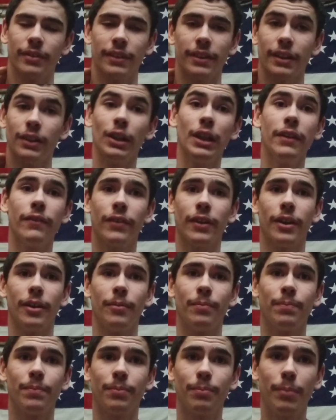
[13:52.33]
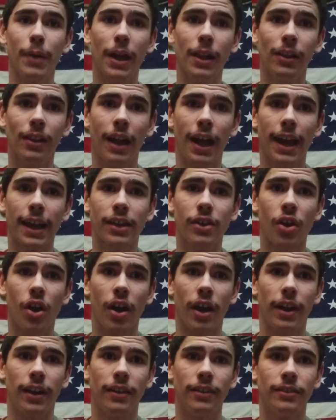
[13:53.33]
Leave a bell
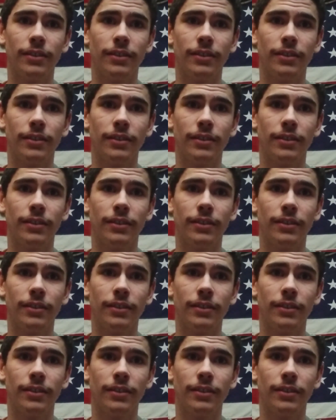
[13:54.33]
icon.